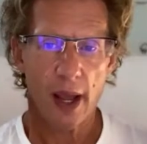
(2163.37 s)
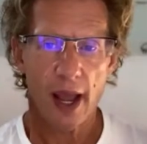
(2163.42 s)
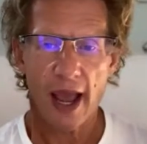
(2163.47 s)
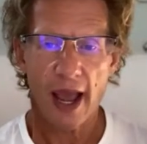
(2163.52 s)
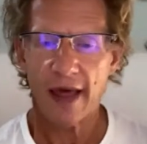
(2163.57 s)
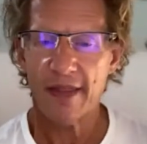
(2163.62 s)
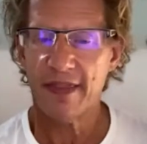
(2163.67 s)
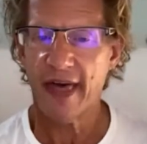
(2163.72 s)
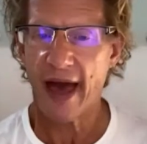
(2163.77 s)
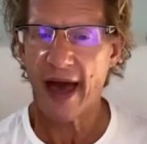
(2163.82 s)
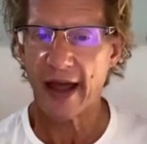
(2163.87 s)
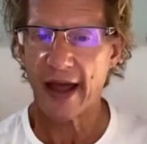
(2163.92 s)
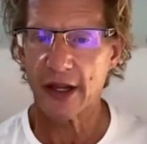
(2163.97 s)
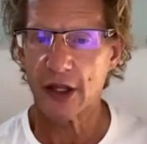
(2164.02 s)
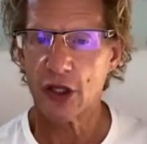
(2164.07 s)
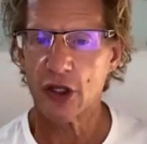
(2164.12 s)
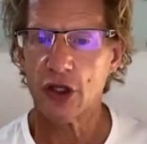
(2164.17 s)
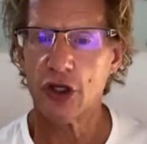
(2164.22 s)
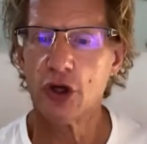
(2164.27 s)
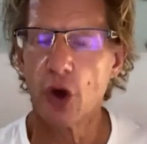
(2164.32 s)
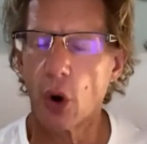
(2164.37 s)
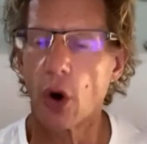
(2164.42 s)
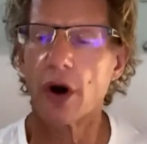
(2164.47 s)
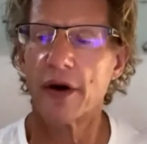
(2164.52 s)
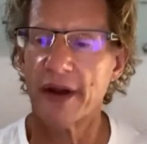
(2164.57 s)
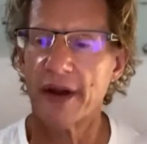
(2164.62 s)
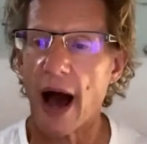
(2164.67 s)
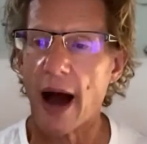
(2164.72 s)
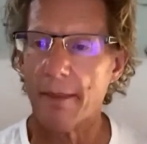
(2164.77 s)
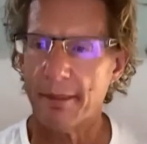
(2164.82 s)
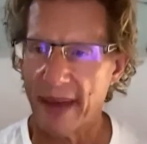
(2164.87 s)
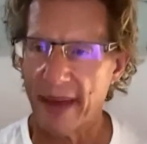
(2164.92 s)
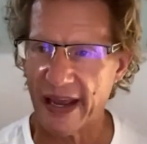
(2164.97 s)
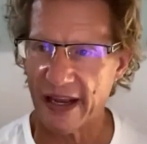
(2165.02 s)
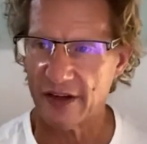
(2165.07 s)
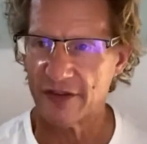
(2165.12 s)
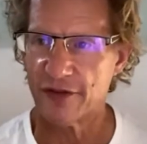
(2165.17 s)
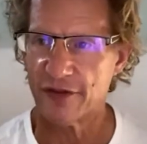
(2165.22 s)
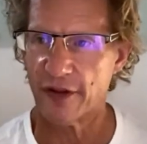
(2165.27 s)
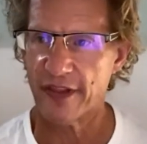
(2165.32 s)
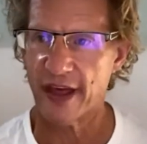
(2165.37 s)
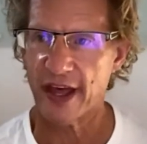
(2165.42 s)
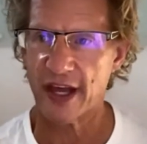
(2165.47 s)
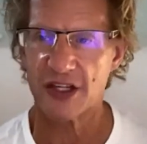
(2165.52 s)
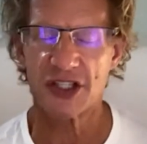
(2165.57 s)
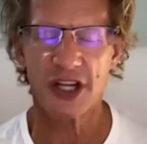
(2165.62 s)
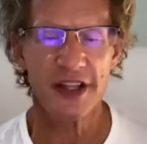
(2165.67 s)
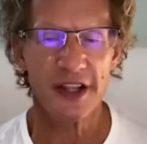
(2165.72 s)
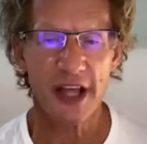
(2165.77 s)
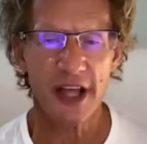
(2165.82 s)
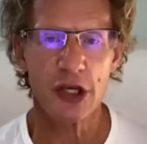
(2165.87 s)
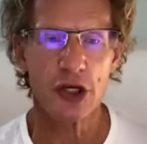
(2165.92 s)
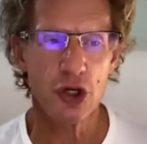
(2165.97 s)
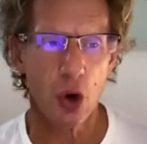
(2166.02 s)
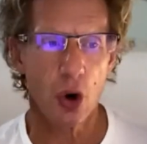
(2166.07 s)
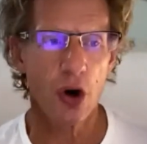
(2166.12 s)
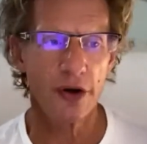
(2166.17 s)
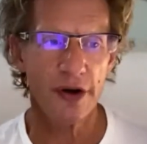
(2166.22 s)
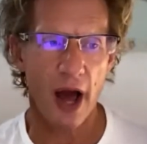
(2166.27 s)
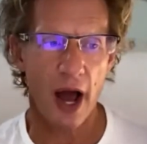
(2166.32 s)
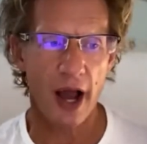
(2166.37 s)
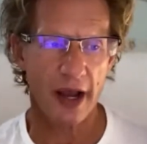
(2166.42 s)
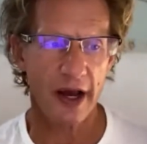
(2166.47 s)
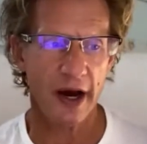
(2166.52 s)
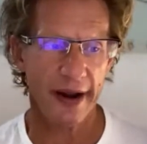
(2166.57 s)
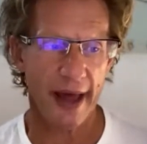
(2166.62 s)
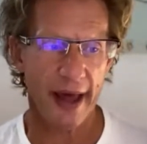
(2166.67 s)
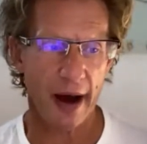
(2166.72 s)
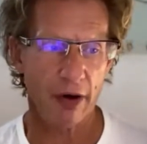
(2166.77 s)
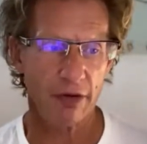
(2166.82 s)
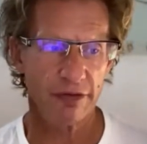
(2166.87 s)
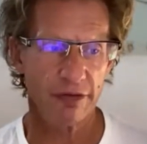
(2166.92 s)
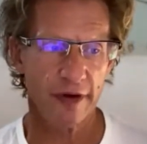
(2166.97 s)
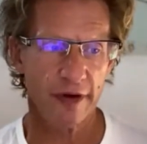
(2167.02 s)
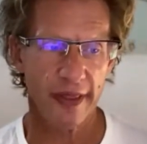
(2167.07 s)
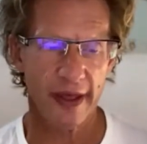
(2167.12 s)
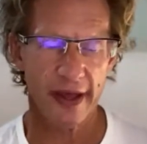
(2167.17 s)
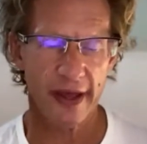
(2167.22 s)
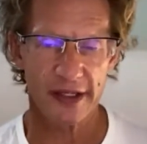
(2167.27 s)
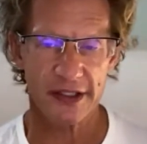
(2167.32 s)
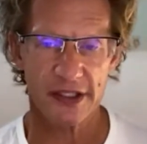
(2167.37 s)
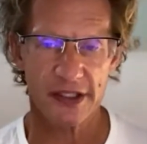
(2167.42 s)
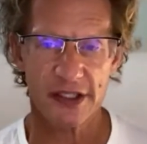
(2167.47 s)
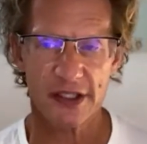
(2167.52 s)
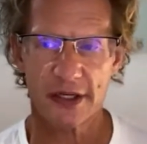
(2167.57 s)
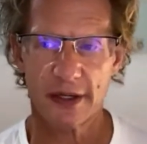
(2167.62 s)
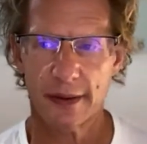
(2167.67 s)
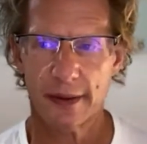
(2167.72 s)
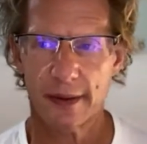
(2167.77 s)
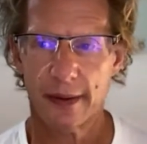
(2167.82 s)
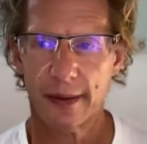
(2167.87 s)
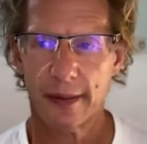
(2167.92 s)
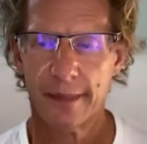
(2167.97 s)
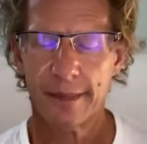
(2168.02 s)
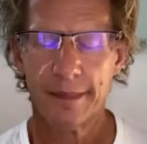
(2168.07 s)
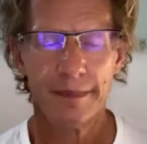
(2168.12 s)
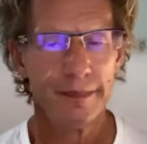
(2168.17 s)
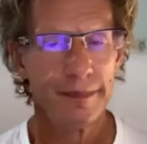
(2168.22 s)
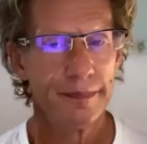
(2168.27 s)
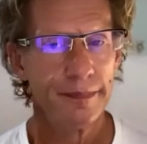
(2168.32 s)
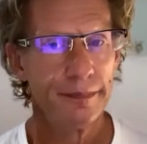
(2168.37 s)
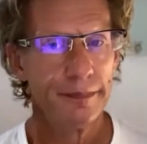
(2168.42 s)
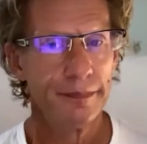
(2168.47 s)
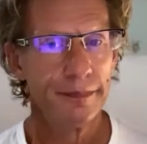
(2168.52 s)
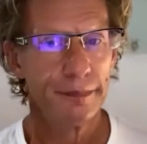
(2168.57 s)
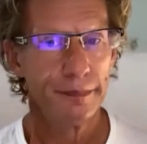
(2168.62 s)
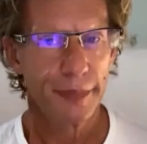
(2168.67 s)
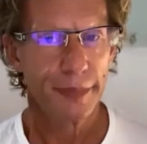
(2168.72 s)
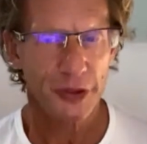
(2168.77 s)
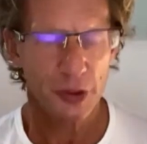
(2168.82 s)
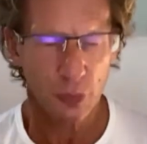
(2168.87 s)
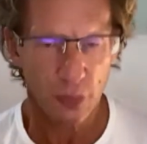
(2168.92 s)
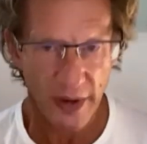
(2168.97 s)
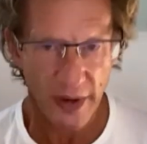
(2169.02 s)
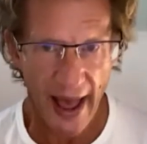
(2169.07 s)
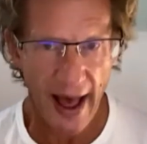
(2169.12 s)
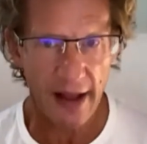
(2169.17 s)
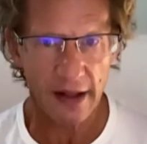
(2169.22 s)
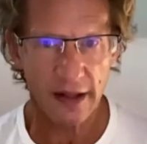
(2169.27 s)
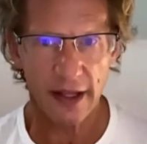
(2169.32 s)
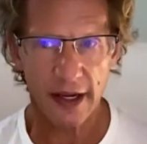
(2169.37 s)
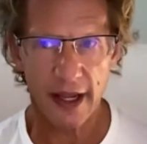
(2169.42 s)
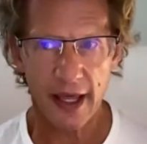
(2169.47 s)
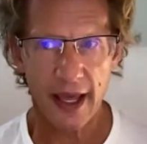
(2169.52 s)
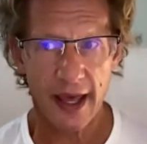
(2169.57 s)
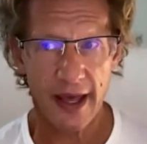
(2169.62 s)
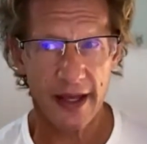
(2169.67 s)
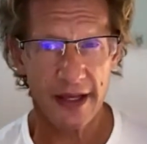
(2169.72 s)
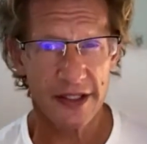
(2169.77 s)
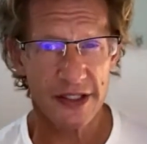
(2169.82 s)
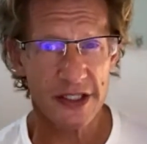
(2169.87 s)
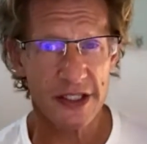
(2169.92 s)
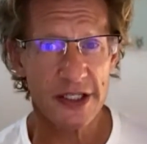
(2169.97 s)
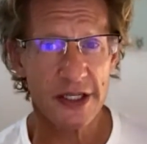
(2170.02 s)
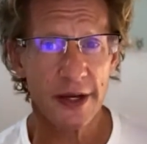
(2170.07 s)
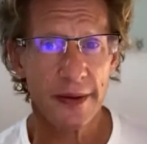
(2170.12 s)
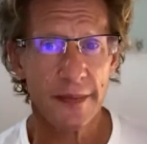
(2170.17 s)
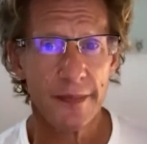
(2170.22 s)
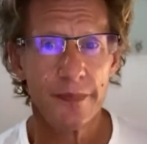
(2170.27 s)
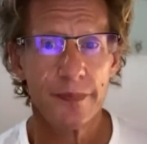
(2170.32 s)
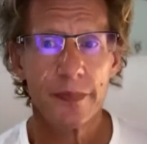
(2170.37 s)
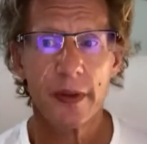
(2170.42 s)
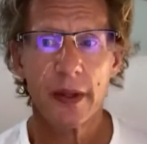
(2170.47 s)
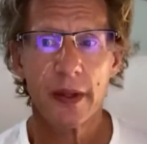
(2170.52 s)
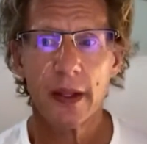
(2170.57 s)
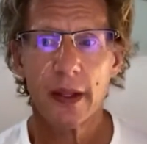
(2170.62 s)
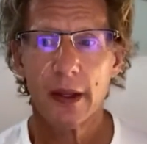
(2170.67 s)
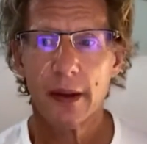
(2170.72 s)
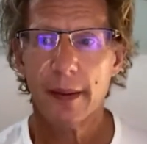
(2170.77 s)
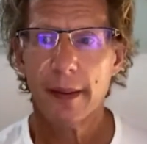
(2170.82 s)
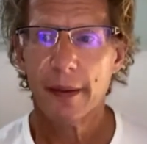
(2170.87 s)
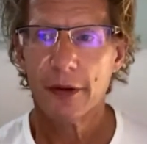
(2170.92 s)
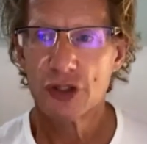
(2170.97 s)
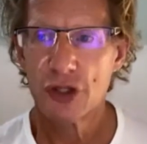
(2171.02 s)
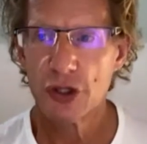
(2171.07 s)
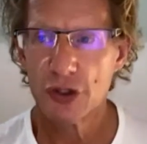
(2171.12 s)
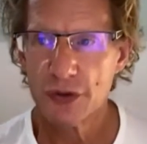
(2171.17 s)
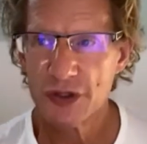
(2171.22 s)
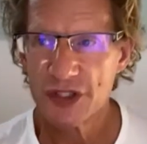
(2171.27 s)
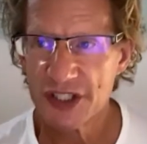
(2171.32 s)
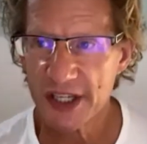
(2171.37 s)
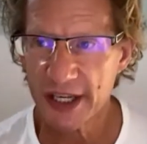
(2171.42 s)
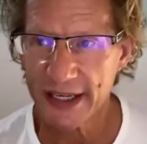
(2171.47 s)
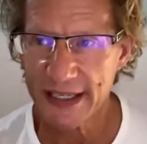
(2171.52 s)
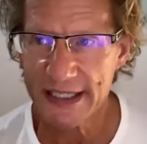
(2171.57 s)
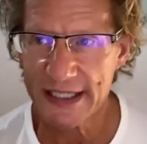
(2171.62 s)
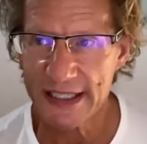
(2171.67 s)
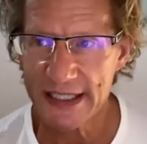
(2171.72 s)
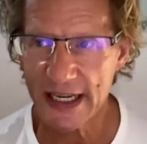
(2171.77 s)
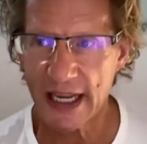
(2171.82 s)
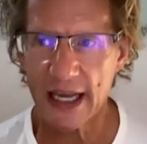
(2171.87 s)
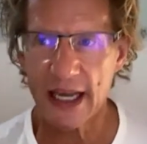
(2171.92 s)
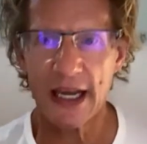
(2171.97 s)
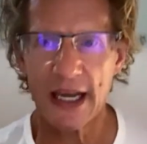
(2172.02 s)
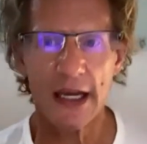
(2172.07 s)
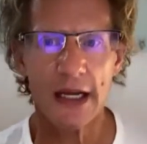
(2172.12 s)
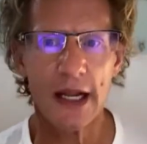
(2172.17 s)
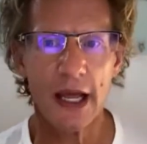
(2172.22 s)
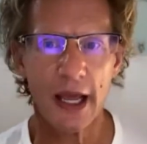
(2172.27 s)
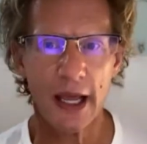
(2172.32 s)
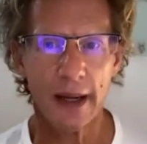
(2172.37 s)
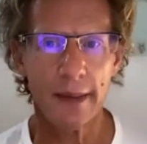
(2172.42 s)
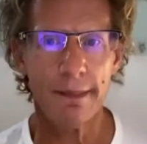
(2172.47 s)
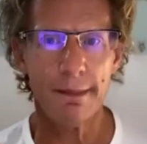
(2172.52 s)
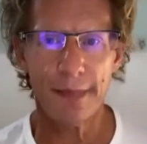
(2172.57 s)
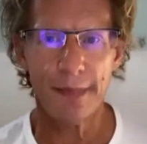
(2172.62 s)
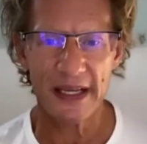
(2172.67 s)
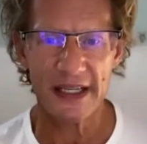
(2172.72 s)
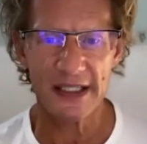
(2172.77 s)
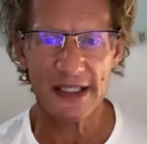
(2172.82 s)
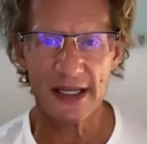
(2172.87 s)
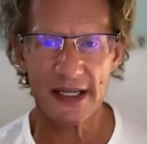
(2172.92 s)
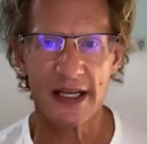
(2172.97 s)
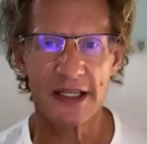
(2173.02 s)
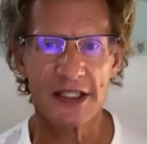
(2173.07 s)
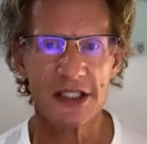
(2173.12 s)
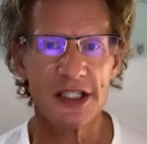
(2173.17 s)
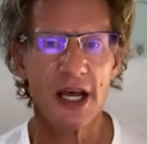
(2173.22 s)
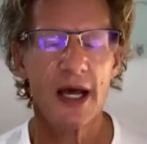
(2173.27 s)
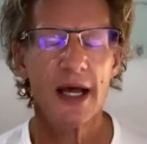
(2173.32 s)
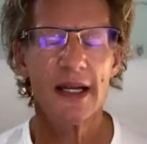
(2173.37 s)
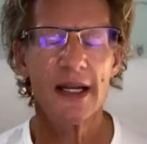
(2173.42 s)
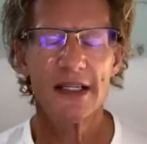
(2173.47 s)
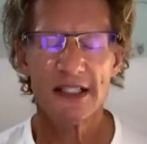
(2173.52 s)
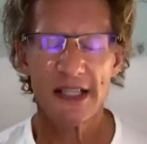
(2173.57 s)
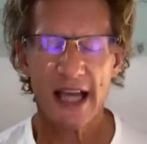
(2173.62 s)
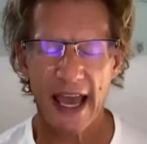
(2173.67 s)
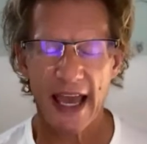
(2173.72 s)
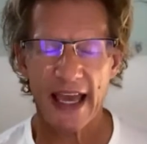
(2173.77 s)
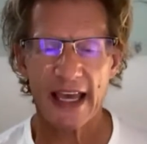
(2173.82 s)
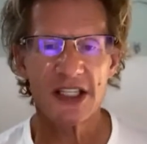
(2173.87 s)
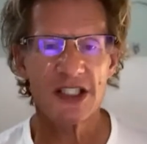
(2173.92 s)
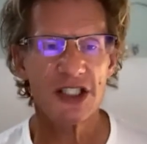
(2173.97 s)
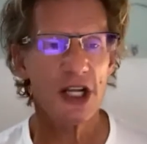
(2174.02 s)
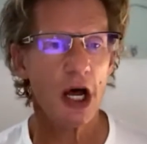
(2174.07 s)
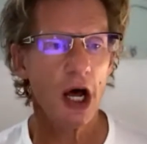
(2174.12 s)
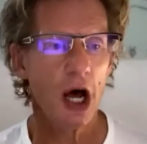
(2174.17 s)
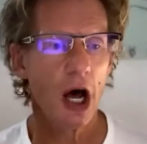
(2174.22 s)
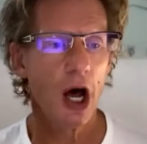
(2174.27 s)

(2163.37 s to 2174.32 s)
and that you're not made for this and that you're not cut out for this. But the reality is, to succeed in business takes